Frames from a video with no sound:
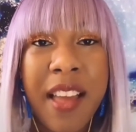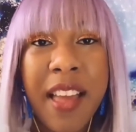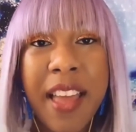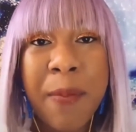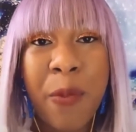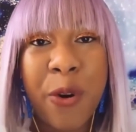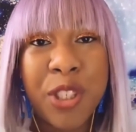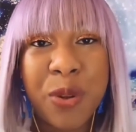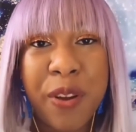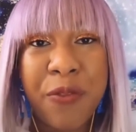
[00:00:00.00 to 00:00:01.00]
and more
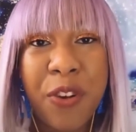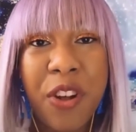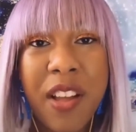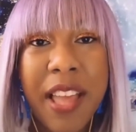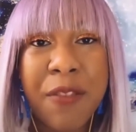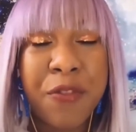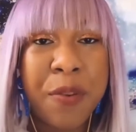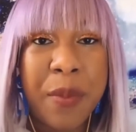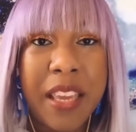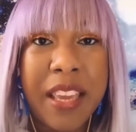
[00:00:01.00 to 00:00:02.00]
joyful? And for
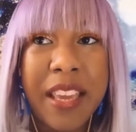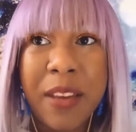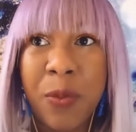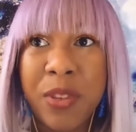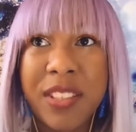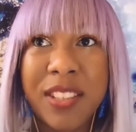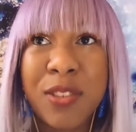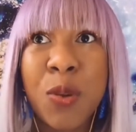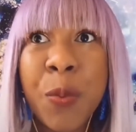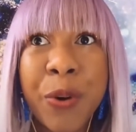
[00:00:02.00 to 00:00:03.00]
me, it was
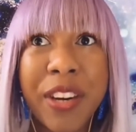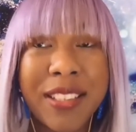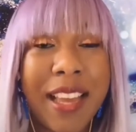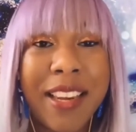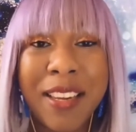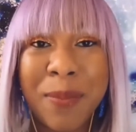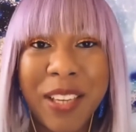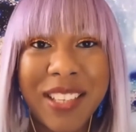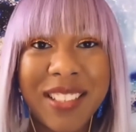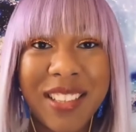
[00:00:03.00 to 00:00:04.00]
super exciting
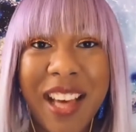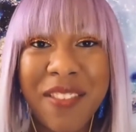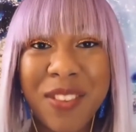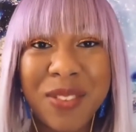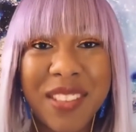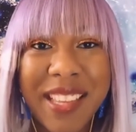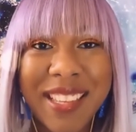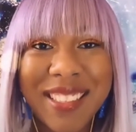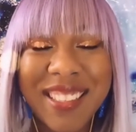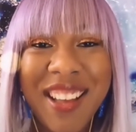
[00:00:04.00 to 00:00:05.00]
because a lot of those
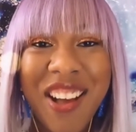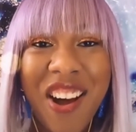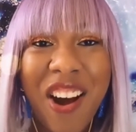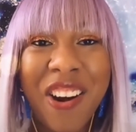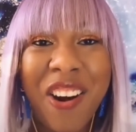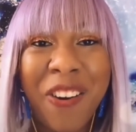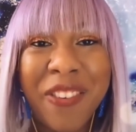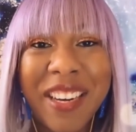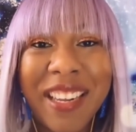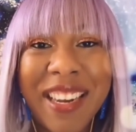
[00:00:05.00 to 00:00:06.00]
things are
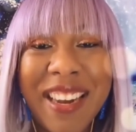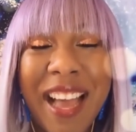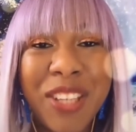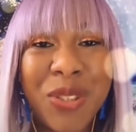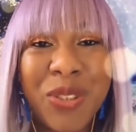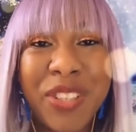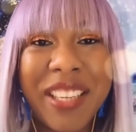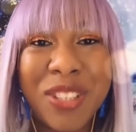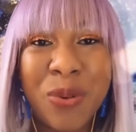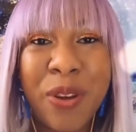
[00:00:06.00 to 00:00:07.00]
already naturally
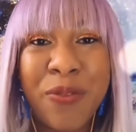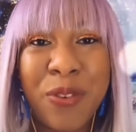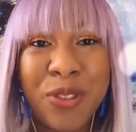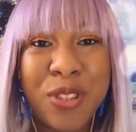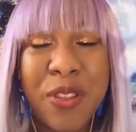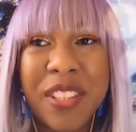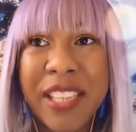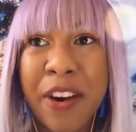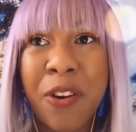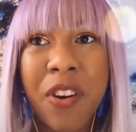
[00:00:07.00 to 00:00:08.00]
joyful. So the
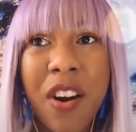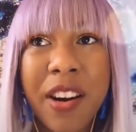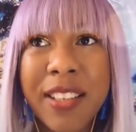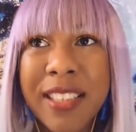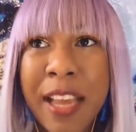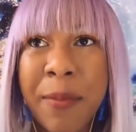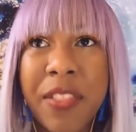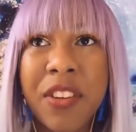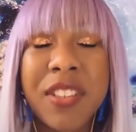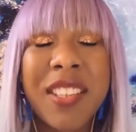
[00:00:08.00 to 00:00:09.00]
tarot cards, I mean,
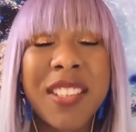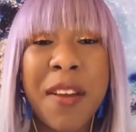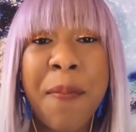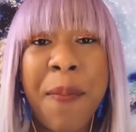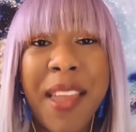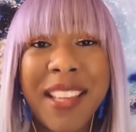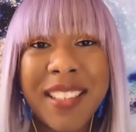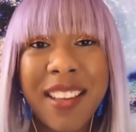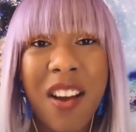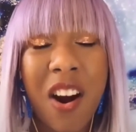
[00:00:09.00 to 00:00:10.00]
there's such
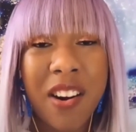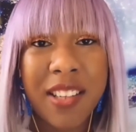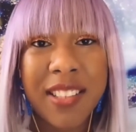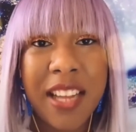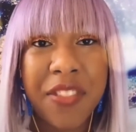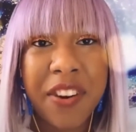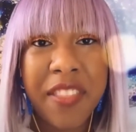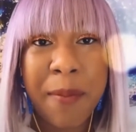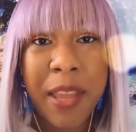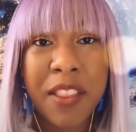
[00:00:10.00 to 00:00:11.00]
amazing artists out there
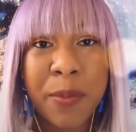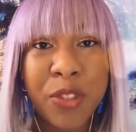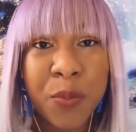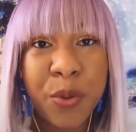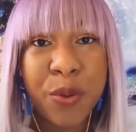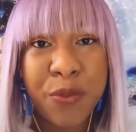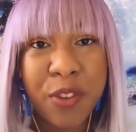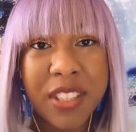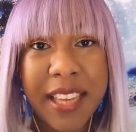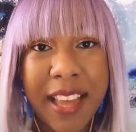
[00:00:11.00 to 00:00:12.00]
that make the most beautiful
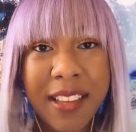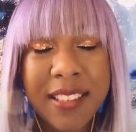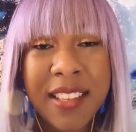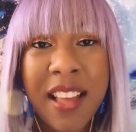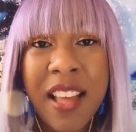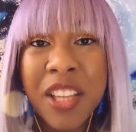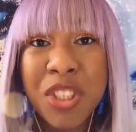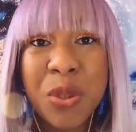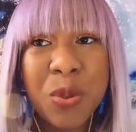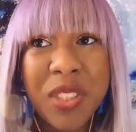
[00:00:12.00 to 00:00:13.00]
decks.
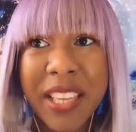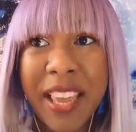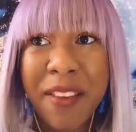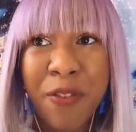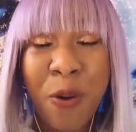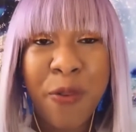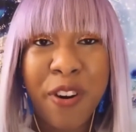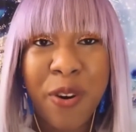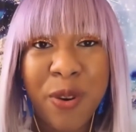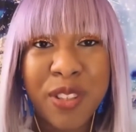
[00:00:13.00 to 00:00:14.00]
Choosing it over a
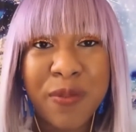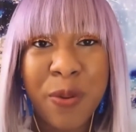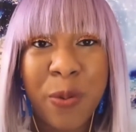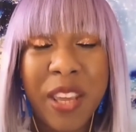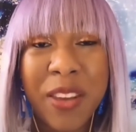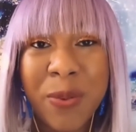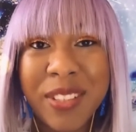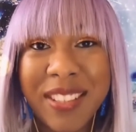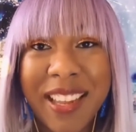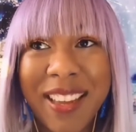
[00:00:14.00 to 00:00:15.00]
course of a week
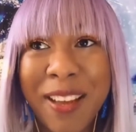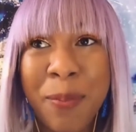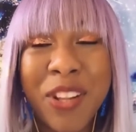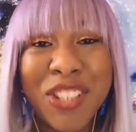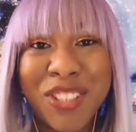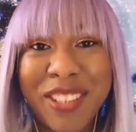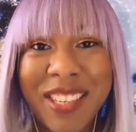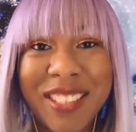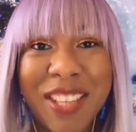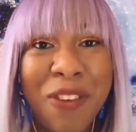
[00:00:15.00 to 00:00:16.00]
was like a pleasure in
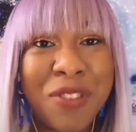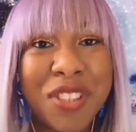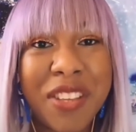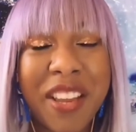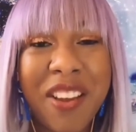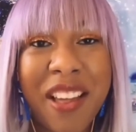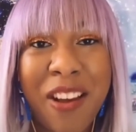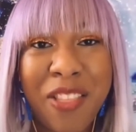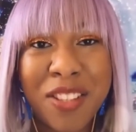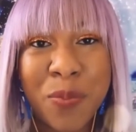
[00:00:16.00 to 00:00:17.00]
itself, just looking at
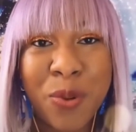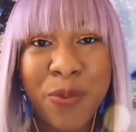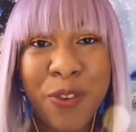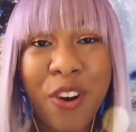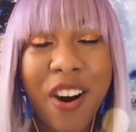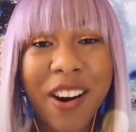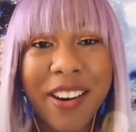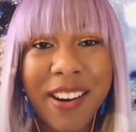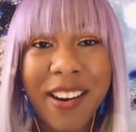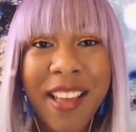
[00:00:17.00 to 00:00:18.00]
all this beautiful art
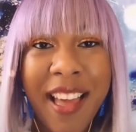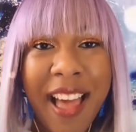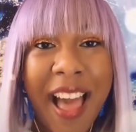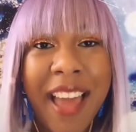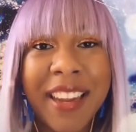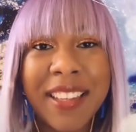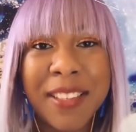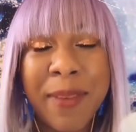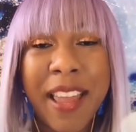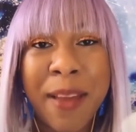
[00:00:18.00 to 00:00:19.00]
and adding it to
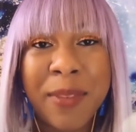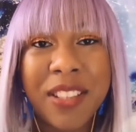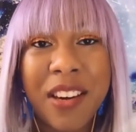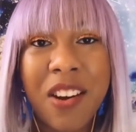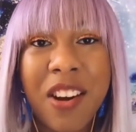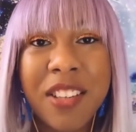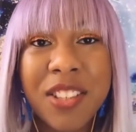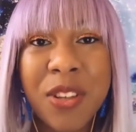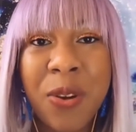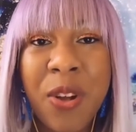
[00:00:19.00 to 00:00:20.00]
my Amazon cart.
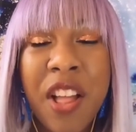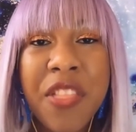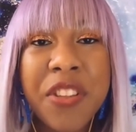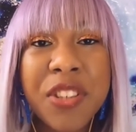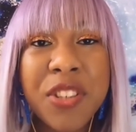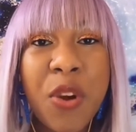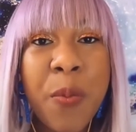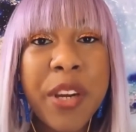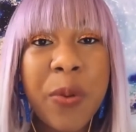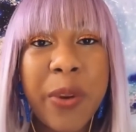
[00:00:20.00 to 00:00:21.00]
So there's so
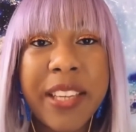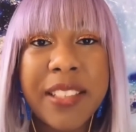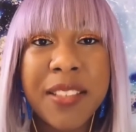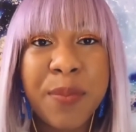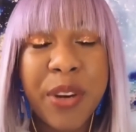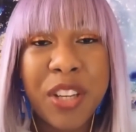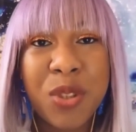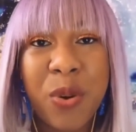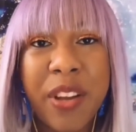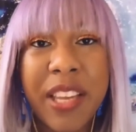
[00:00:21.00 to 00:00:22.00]
many ways to bring
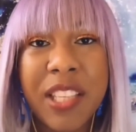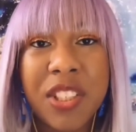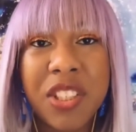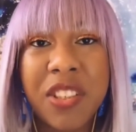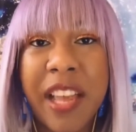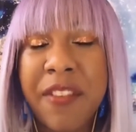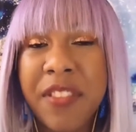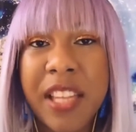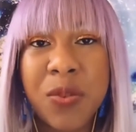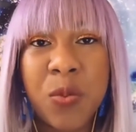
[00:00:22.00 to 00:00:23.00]
joy into your life, and
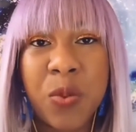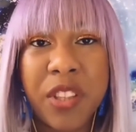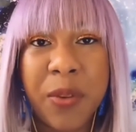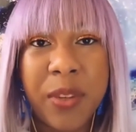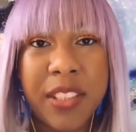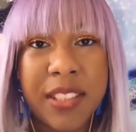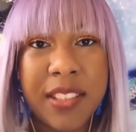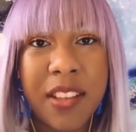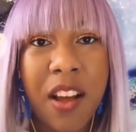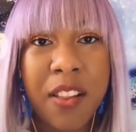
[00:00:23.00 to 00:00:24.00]
that's really what this is
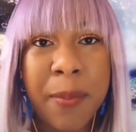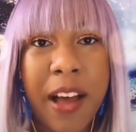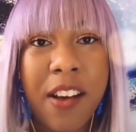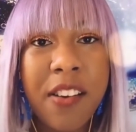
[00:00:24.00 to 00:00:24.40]
all about.